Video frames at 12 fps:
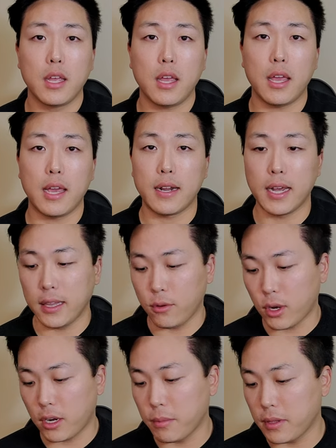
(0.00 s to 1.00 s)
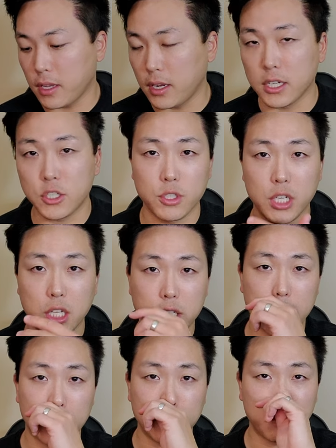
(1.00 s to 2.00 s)
And I highly recommend that you guys change
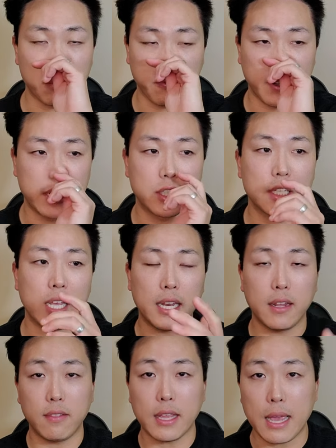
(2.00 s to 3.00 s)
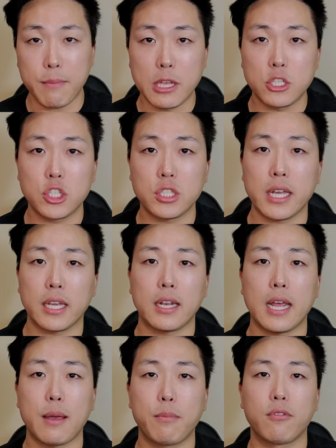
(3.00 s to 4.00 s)
it out to prevent any damage that can
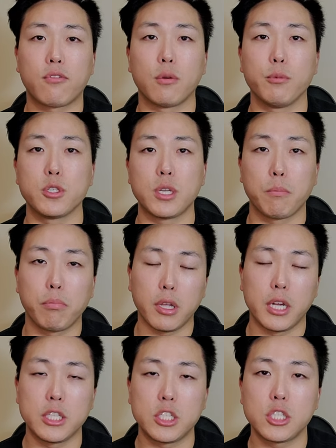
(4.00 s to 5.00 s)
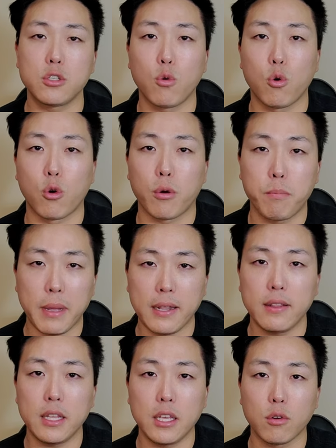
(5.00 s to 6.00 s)
happen from using blunt or
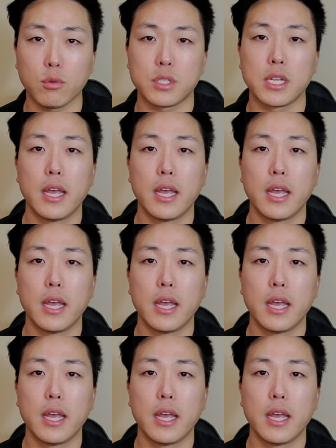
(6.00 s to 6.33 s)
bent needles.